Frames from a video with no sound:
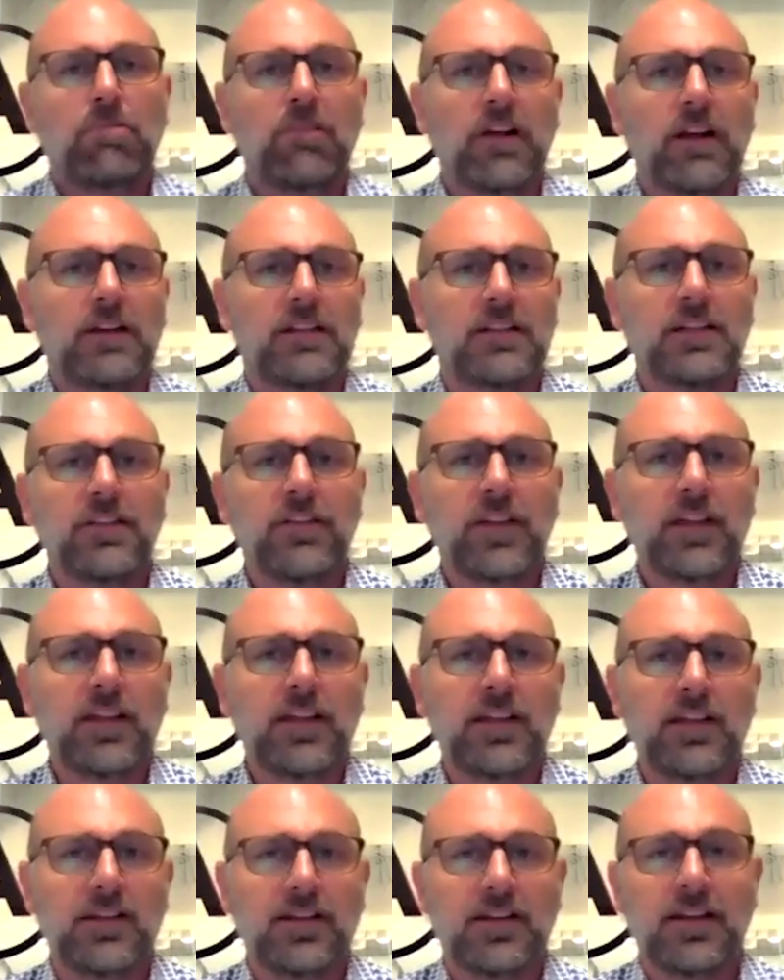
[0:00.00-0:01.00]

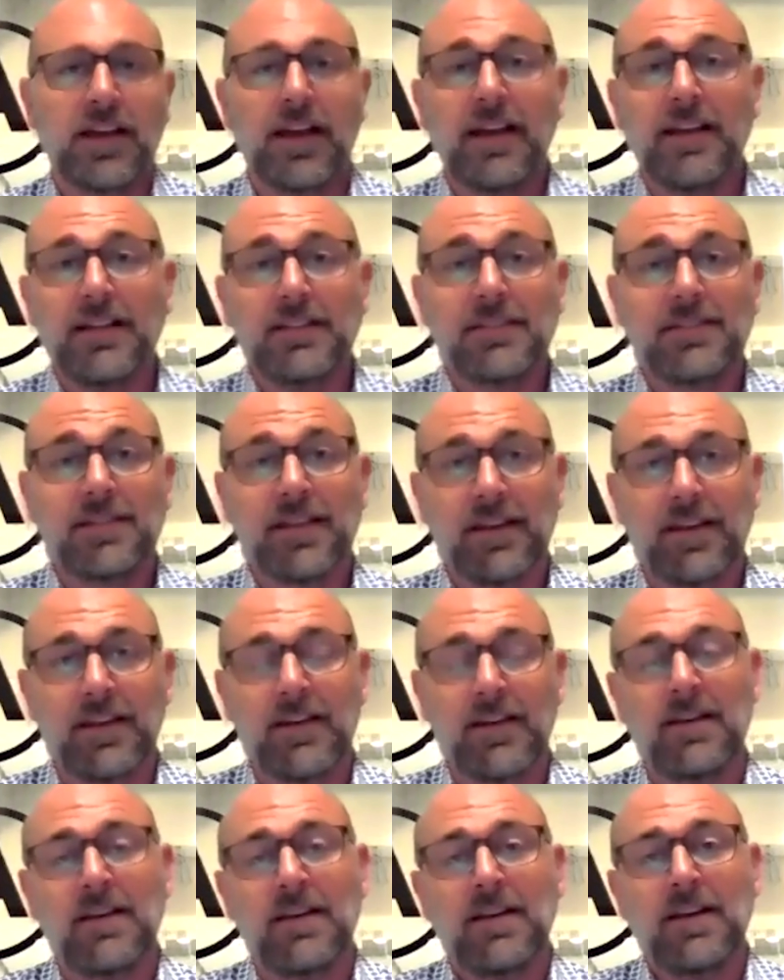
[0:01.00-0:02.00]
productivity gains
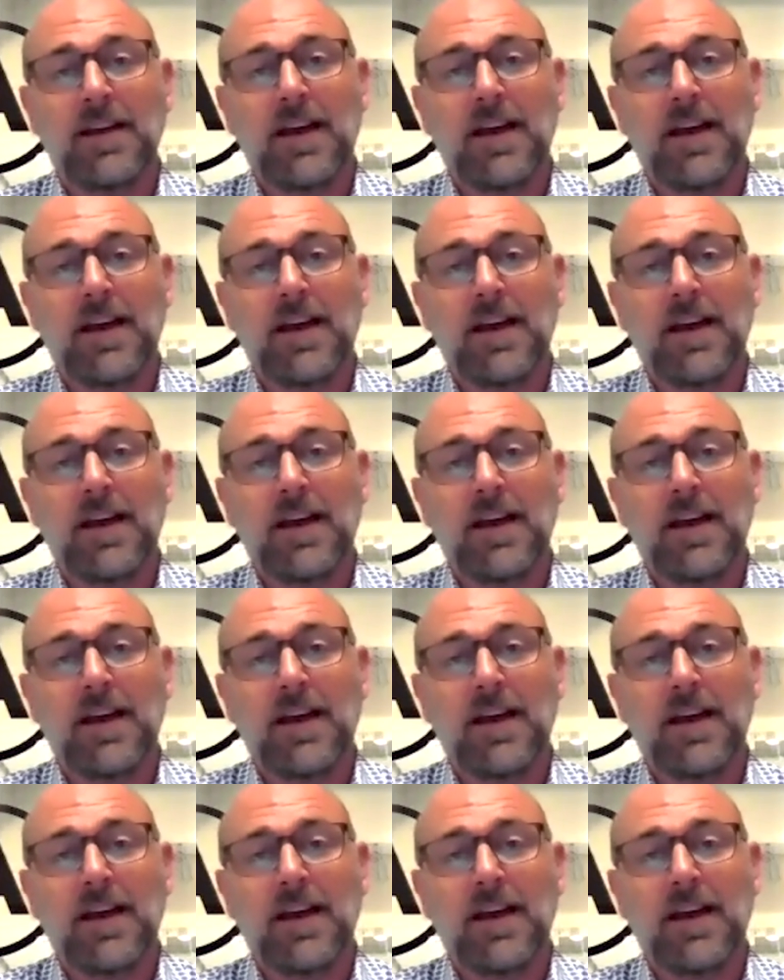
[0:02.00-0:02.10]
here